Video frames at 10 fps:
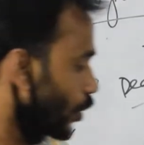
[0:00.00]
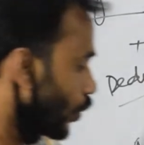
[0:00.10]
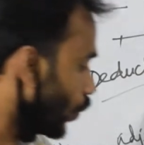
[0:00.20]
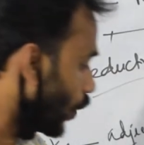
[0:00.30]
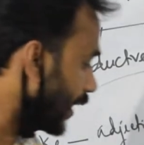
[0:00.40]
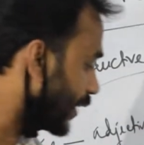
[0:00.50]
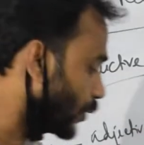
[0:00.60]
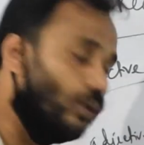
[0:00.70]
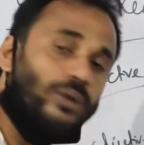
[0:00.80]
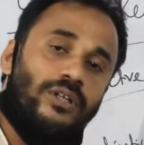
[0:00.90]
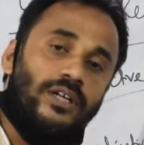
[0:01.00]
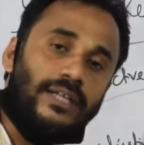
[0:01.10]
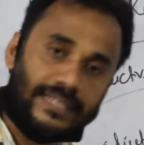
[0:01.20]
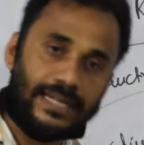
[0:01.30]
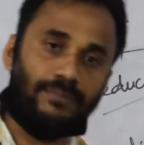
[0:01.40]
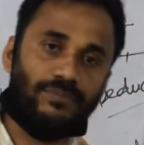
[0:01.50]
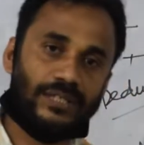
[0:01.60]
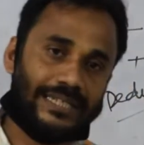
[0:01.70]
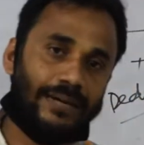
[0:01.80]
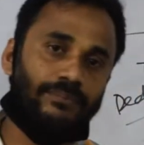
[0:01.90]
all to sum.
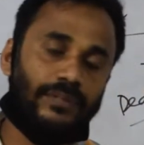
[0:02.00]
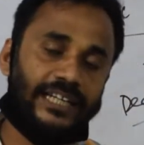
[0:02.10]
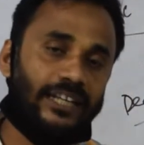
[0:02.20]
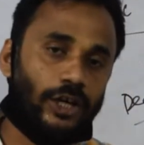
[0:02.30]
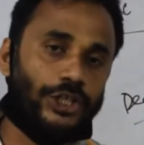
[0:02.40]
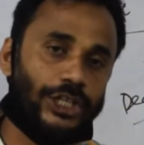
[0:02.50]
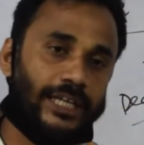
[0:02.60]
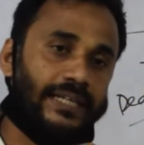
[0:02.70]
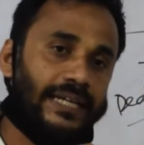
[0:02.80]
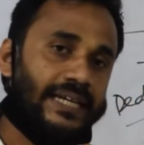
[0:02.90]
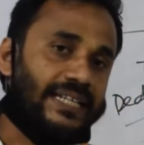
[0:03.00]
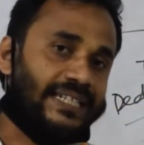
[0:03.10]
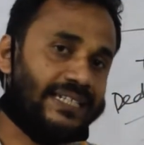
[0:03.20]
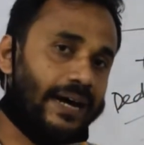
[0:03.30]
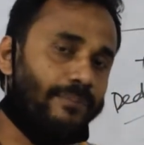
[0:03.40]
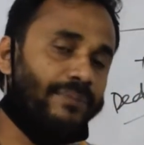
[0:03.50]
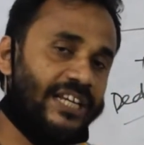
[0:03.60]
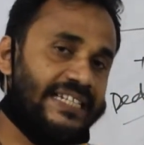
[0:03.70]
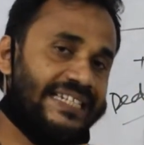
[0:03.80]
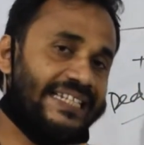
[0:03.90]
Sum in logic, sum
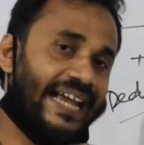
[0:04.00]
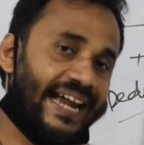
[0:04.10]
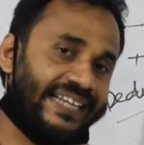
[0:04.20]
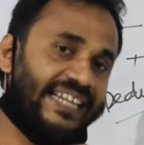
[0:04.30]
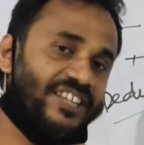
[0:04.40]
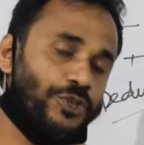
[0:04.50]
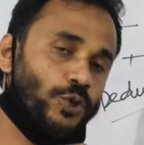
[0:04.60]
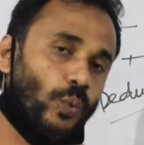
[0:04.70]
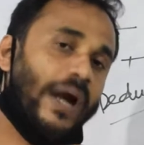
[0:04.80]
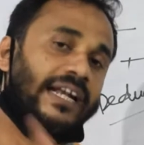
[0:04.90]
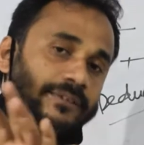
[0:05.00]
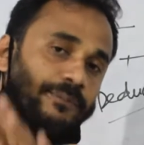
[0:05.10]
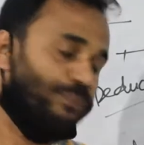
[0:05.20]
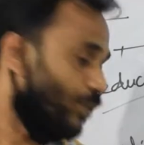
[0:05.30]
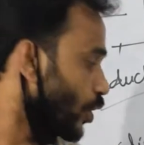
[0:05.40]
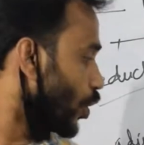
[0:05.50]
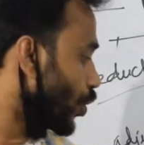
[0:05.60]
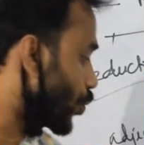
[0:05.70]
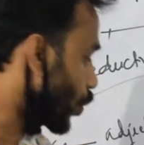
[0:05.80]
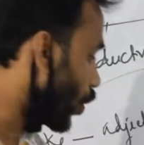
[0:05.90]
means at least one.
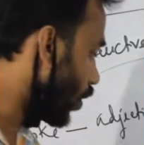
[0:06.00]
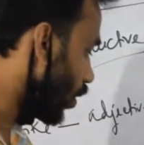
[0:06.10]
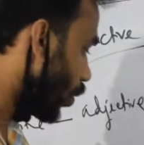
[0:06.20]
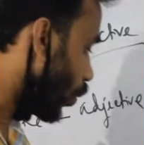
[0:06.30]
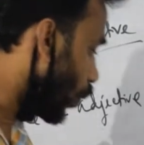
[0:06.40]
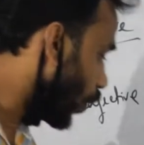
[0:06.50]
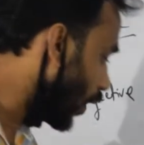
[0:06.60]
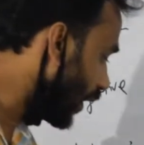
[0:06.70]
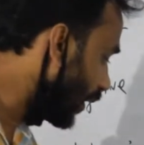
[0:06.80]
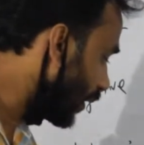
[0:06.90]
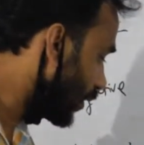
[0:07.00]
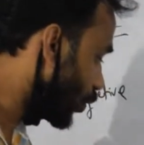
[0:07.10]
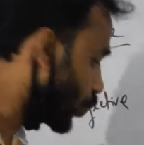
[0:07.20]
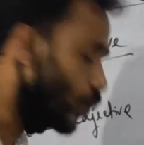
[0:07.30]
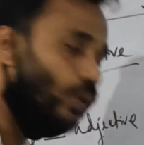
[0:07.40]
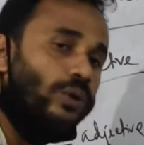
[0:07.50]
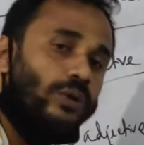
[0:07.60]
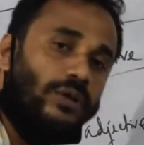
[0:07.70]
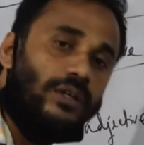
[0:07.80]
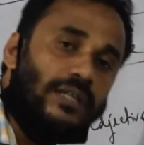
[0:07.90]
So all
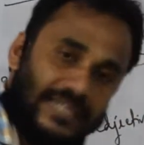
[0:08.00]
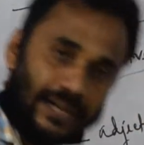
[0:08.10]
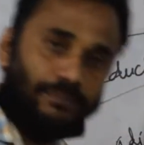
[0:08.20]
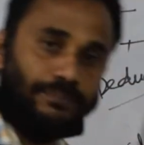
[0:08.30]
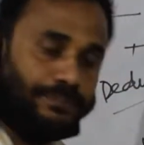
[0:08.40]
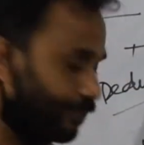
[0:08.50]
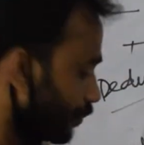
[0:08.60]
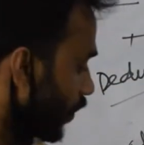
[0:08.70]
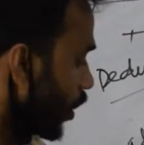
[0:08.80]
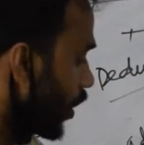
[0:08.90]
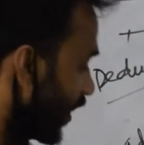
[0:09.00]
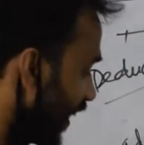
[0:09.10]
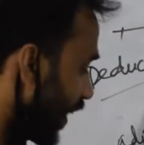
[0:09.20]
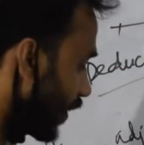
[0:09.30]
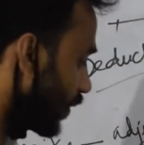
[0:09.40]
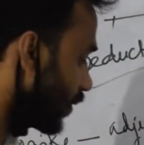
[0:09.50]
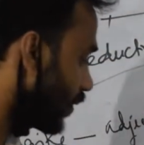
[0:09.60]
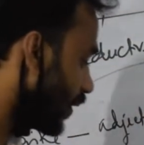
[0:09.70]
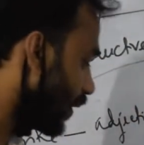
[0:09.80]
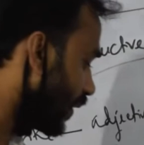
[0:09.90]
to sum.
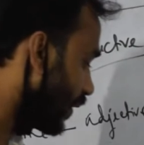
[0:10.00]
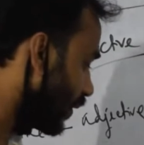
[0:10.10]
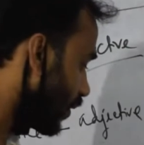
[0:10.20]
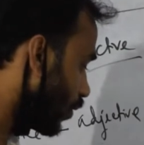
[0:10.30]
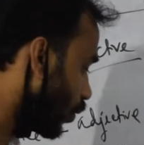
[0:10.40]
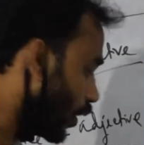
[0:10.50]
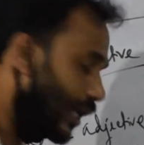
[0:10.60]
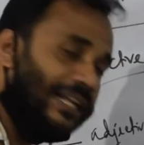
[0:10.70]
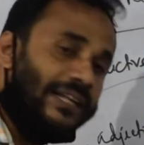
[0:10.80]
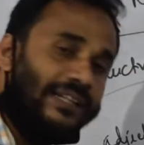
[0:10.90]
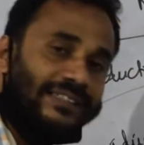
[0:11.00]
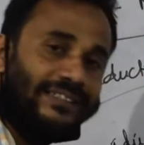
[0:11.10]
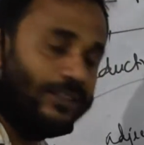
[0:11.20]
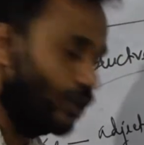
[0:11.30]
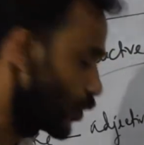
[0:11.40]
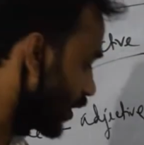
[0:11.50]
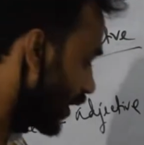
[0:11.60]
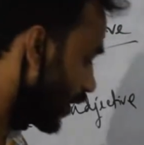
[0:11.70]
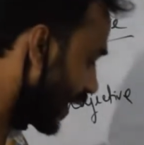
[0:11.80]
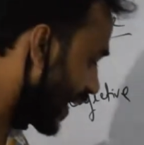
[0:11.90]
Here
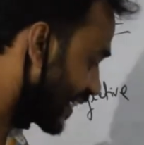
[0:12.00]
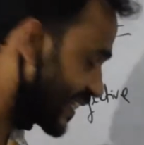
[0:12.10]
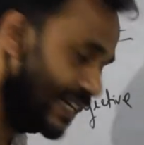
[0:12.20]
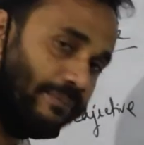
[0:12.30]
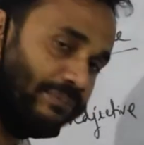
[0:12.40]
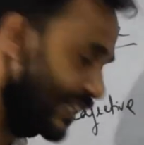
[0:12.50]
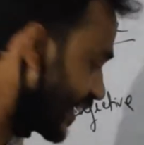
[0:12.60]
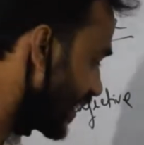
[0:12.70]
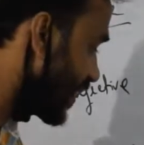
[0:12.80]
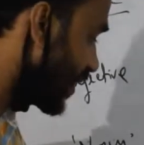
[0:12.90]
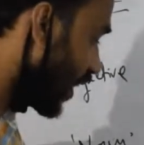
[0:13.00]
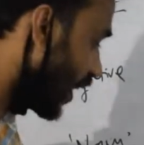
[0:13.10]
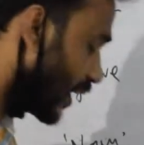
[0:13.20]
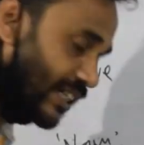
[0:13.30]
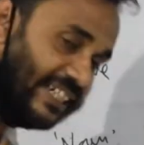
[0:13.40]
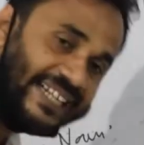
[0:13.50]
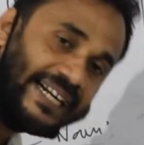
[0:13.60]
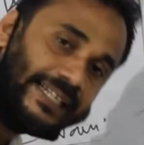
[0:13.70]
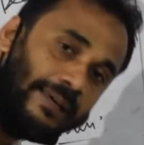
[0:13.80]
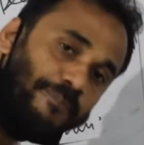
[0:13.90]
all and sum, that is the
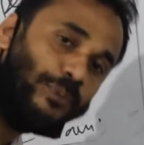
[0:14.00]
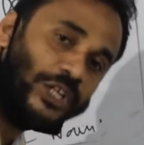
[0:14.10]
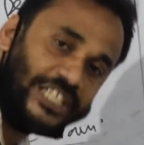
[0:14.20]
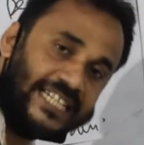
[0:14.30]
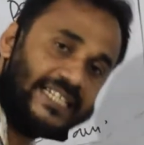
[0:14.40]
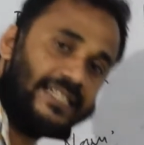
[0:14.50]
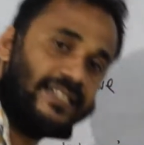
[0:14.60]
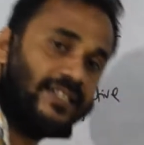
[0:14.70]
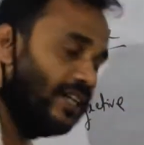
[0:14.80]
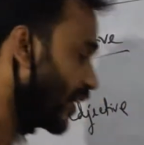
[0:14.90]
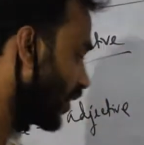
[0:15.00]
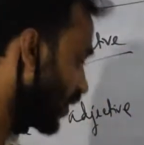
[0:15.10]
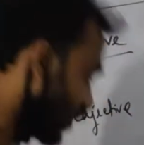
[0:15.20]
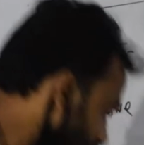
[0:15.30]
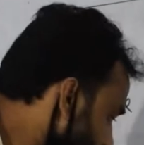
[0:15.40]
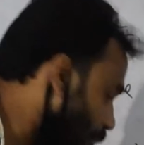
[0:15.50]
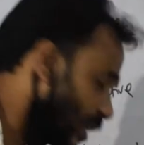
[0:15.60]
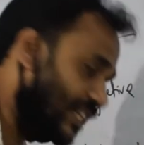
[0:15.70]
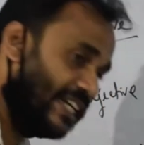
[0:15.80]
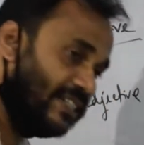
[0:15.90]
deductive process. This
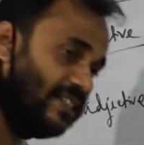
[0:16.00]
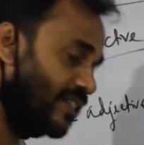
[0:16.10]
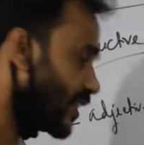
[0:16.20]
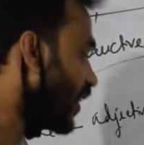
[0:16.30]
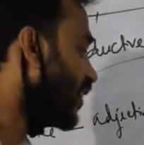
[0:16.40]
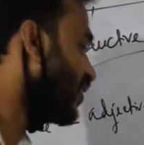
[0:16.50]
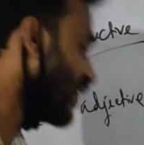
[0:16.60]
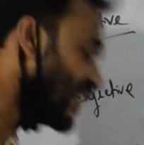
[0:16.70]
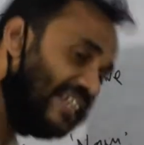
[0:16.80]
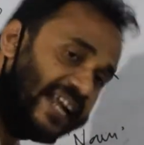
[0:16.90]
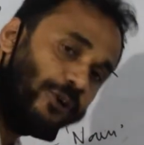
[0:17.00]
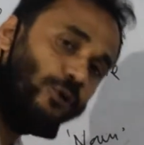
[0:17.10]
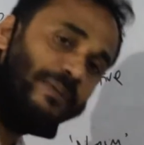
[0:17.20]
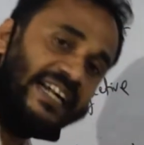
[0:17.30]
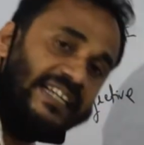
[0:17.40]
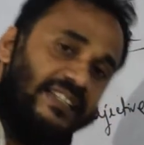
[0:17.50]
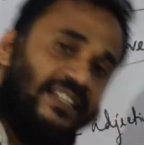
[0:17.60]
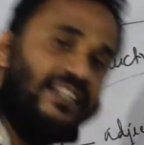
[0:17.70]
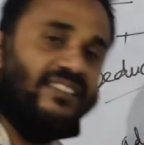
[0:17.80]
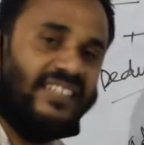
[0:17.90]
process, this
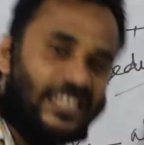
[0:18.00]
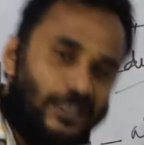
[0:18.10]
argument, this